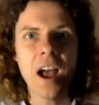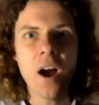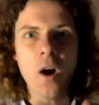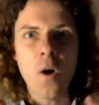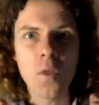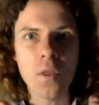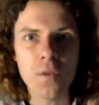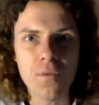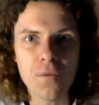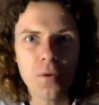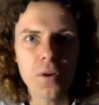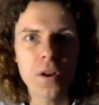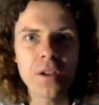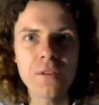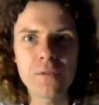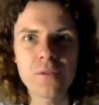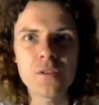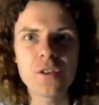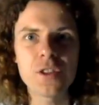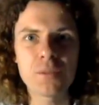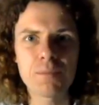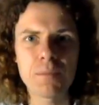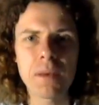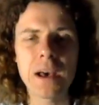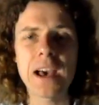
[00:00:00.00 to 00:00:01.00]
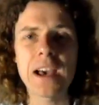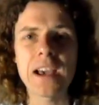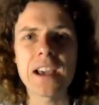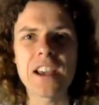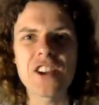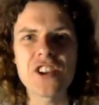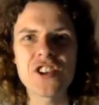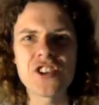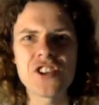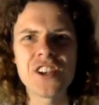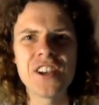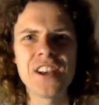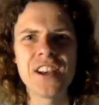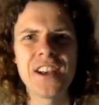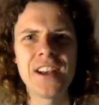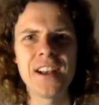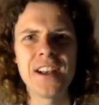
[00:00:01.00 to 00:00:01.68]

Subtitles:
on the very first page,